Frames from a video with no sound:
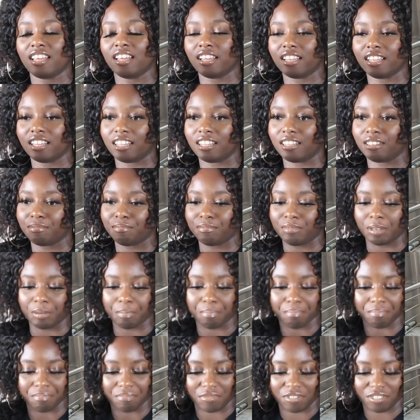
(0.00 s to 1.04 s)

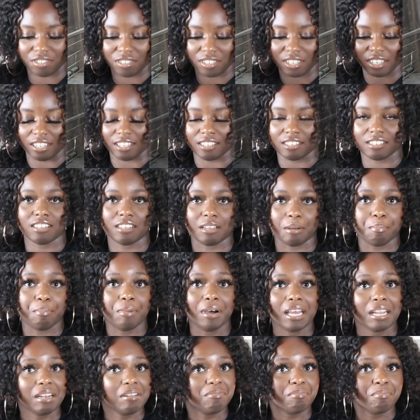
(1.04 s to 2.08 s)
a
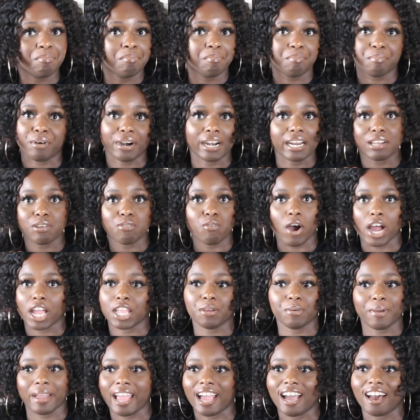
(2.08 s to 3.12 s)
button break
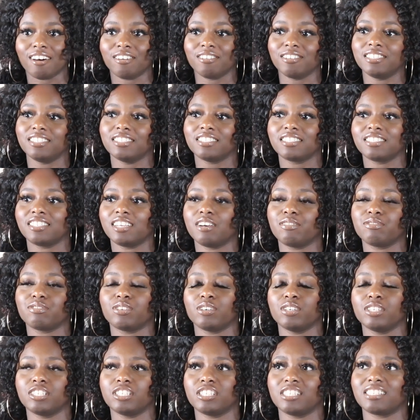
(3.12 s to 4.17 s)
while you out and stuff.
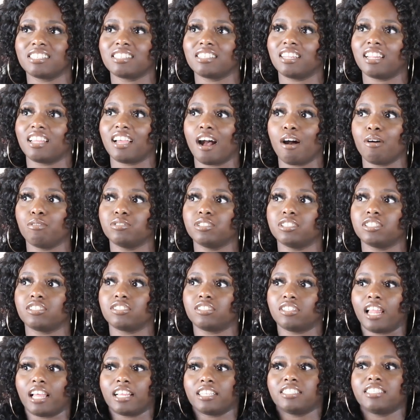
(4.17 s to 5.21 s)
So it's just, I was
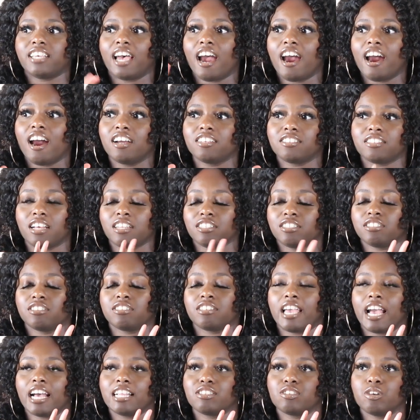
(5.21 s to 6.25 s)
just like tired, so I
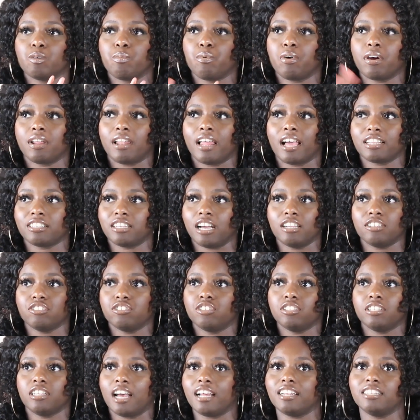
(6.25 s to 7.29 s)
just got to a point where I
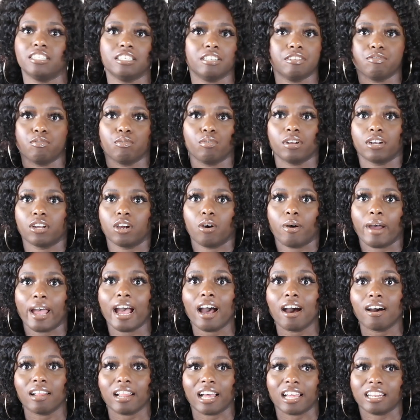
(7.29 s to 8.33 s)
didn't even want to go
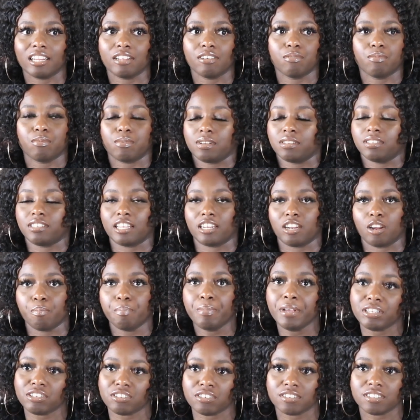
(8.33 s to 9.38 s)
out. I didn't even want to take
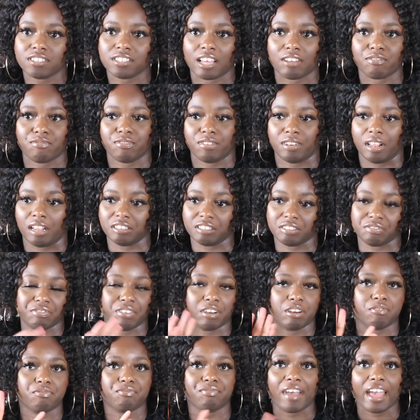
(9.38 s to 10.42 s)
out pictures. I just
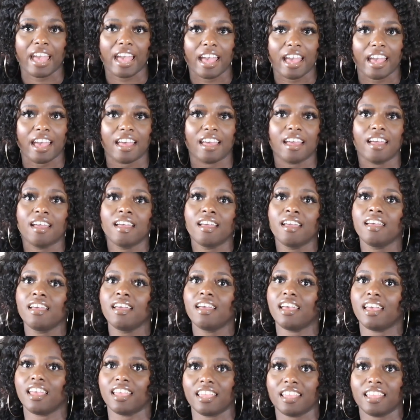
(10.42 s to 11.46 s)
felt fat,
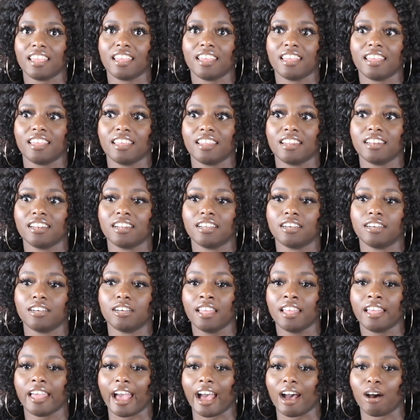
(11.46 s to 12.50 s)
and
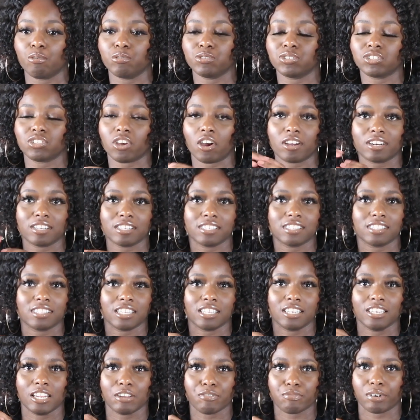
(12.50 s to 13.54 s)
I was starting to
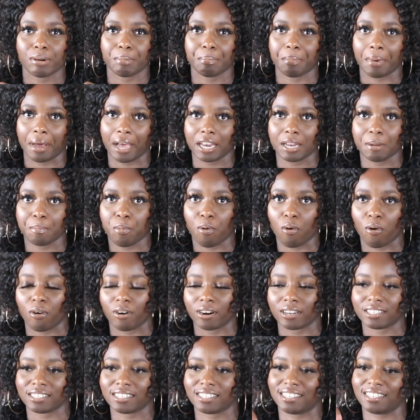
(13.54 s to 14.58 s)
see different body
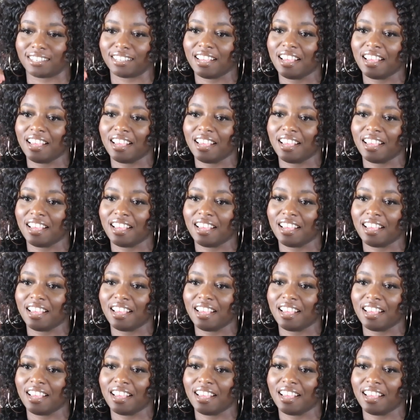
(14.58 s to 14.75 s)
parts